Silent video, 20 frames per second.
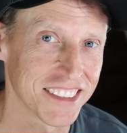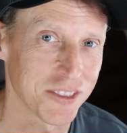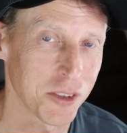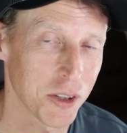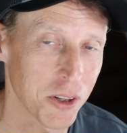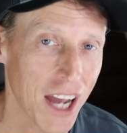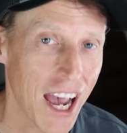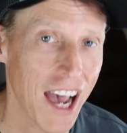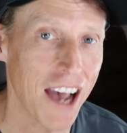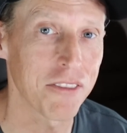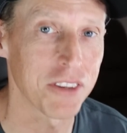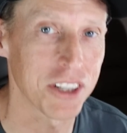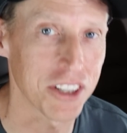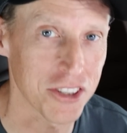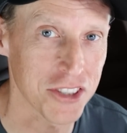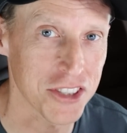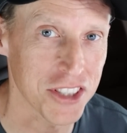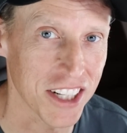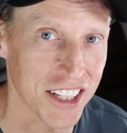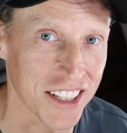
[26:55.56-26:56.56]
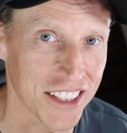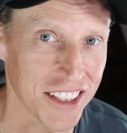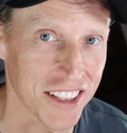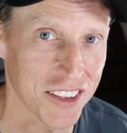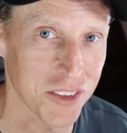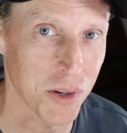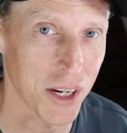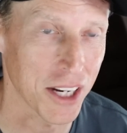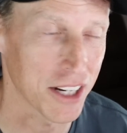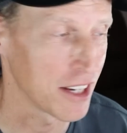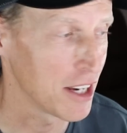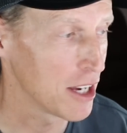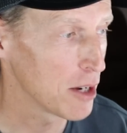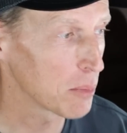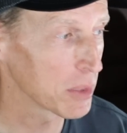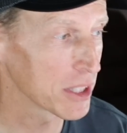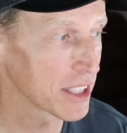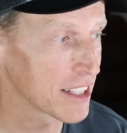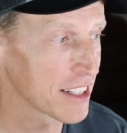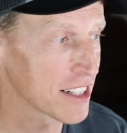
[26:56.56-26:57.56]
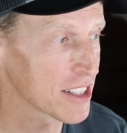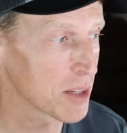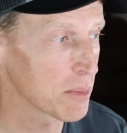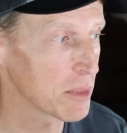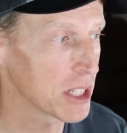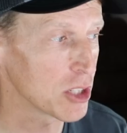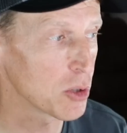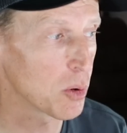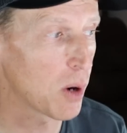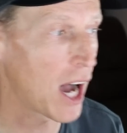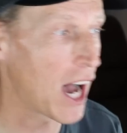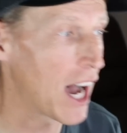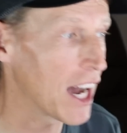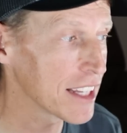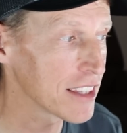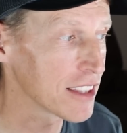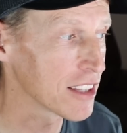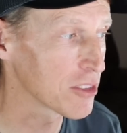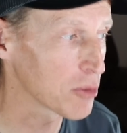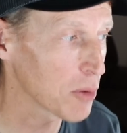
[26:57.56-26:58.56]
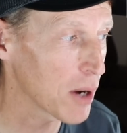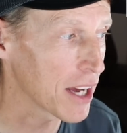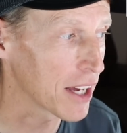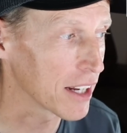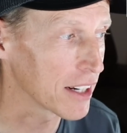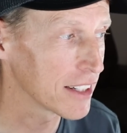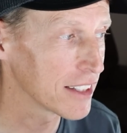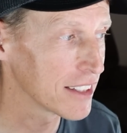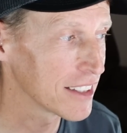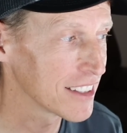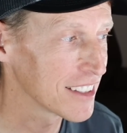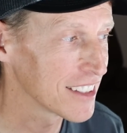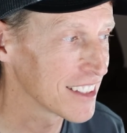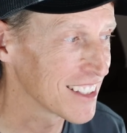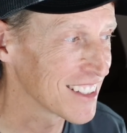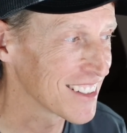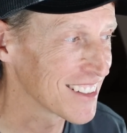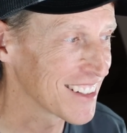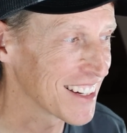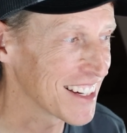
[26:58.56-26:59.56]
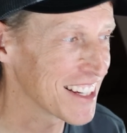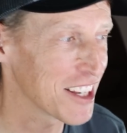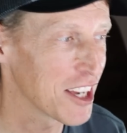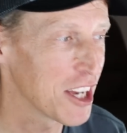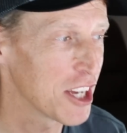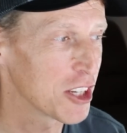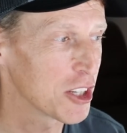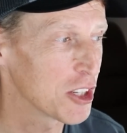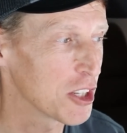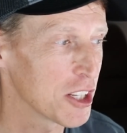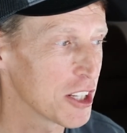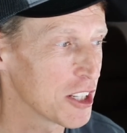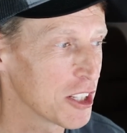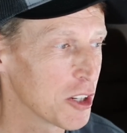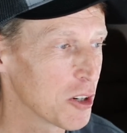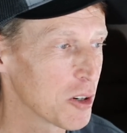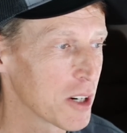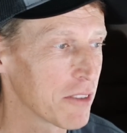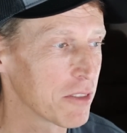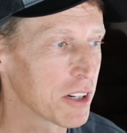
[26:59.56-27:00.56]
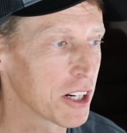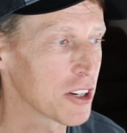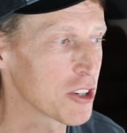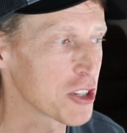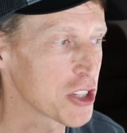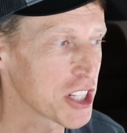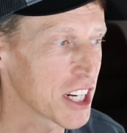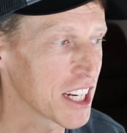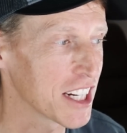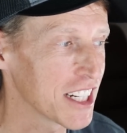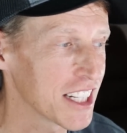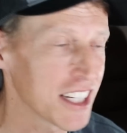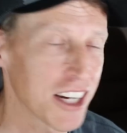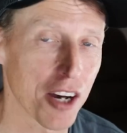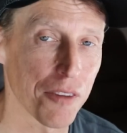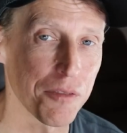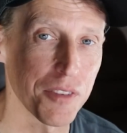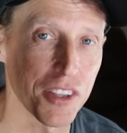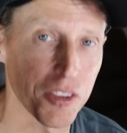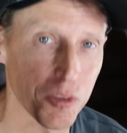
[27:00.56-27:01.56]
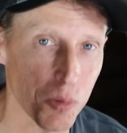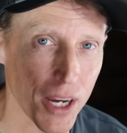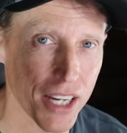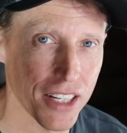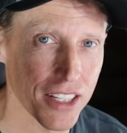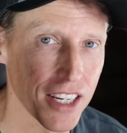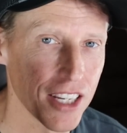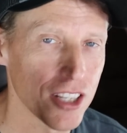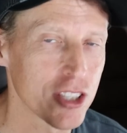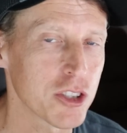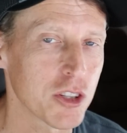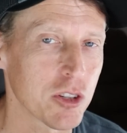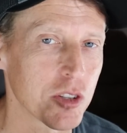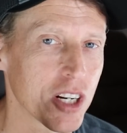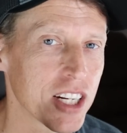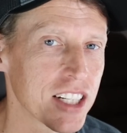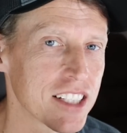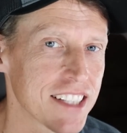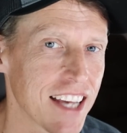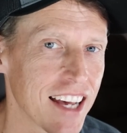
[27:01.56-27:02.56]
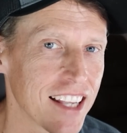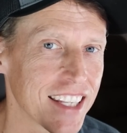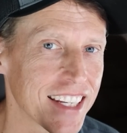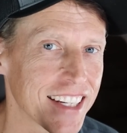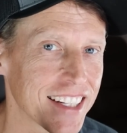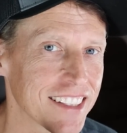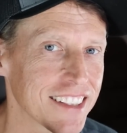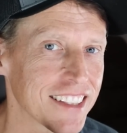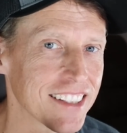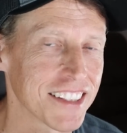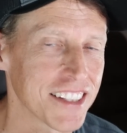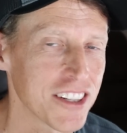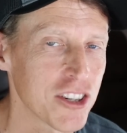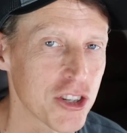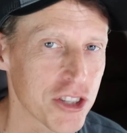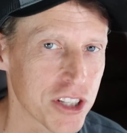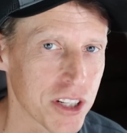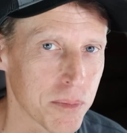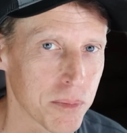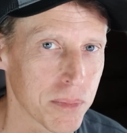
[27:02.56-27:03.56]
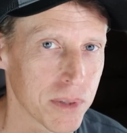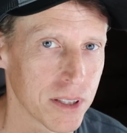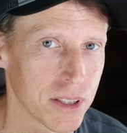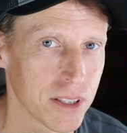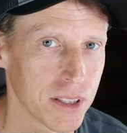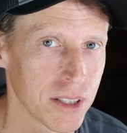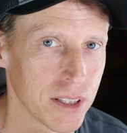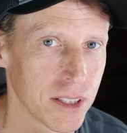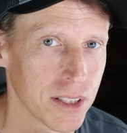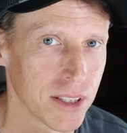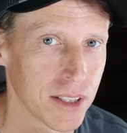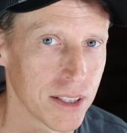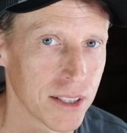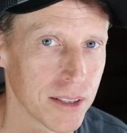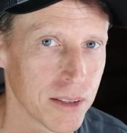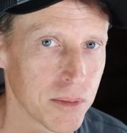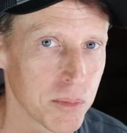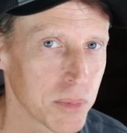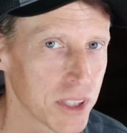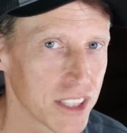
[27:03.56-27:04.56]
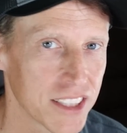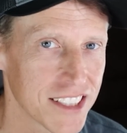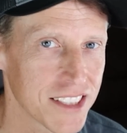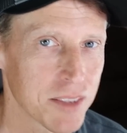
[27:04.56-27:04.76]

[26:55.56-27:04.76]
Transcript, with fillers: We don't have an understanding of the threat. But that doesn't mean you hide the threat. Right? You don't have an understanding of the threat, so you're not telling the leadership. But it